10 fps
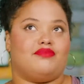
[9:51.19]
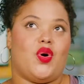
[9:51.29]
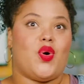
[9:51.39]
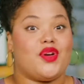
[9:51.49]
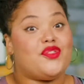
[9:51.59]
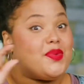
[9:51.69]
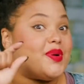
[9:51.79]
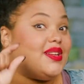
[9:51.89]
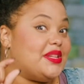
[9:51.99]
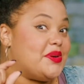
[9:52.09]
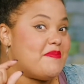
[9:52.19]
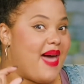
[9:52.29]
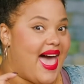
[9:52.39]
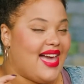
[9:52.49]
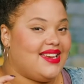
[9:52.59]
or if you were a little
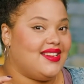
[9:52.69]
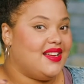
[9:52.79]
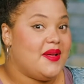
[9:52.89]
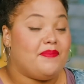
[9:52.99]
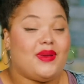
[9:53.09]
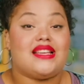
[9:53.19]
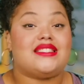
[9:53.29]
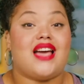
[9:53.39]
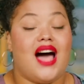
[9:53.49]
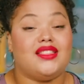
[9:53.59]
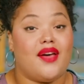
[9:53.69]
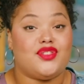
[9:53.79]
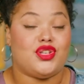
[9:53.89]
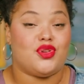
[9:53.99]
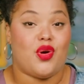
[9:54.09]
mad, because God
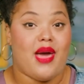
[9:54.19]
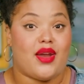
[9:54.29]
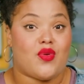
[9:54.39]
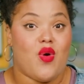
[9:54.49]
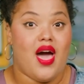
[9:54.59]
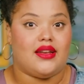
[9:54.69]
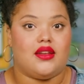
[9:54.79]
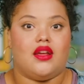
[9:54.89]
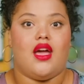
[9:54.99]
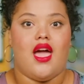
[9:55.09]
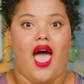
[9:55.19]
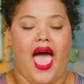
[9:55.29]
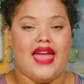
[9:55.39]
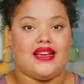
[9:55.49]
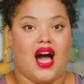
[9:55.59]
loves you no matter what.
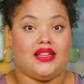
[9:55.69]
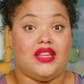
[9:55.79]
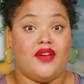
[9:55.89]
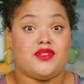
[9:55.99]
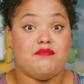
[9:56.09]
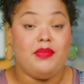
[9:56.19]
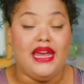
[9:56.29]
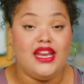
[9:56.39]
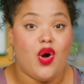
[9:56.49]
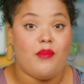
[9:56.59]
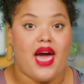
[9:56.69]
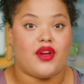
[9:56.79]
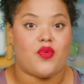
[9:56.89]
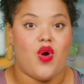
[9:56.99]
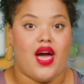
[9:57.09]
And God loves me no
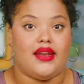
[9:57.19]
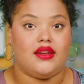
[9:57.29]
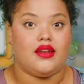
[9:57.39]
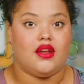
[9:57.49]
matter what.